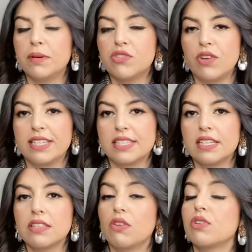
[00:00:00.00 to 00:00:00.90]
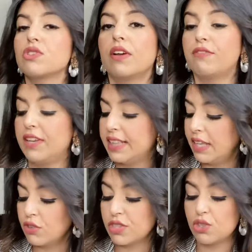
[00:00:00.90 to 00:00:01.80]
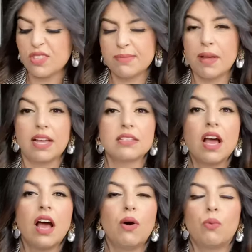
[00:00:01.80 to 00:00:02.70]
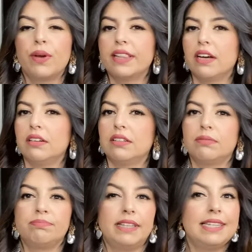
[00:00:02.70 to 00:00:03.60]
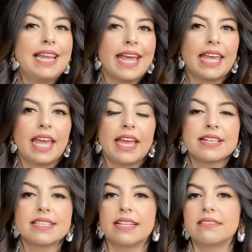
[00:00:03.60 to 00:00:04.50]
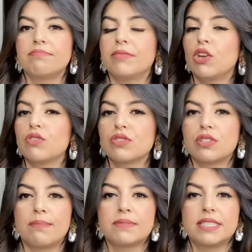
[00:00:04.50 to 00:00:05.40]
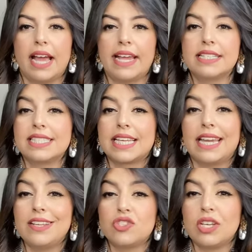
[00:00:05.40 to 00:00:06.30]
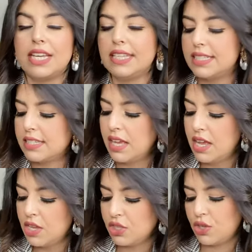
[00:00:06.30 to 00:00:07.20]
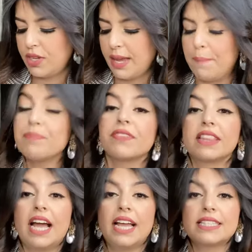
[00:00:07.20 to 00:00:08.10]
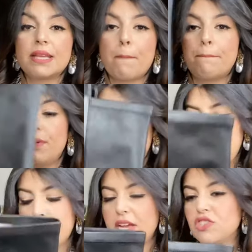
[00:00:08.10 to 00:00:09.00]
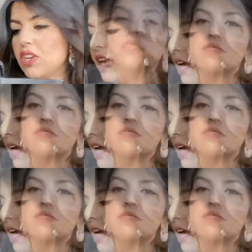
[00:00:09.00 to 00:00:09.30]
dresses, and also I feel they look so smart with leggings and, you know, some tight skinny jeans. So yep, that's pretty much it.